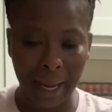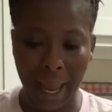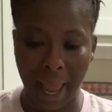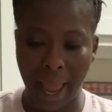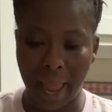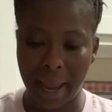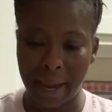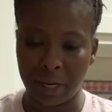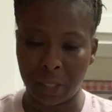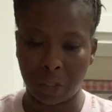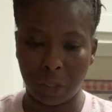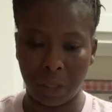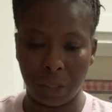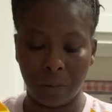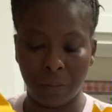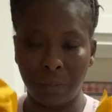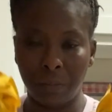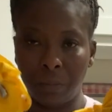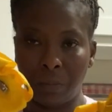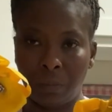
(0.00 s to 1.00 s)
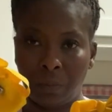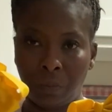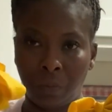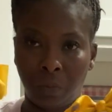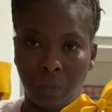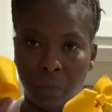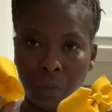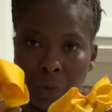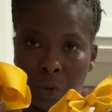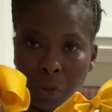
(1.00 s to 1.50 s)
got extra
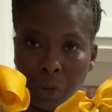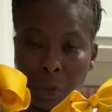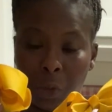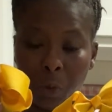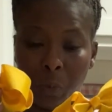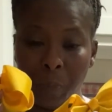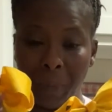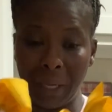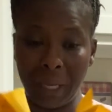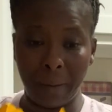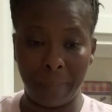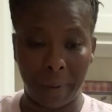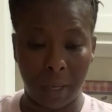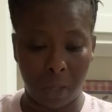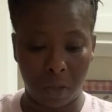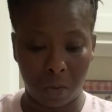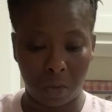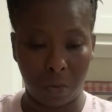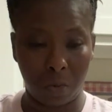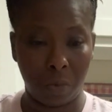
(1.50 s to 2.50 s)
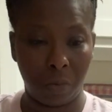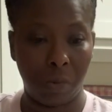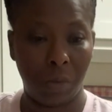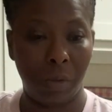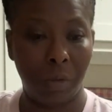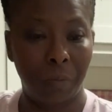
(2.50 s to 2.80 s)
two big bowls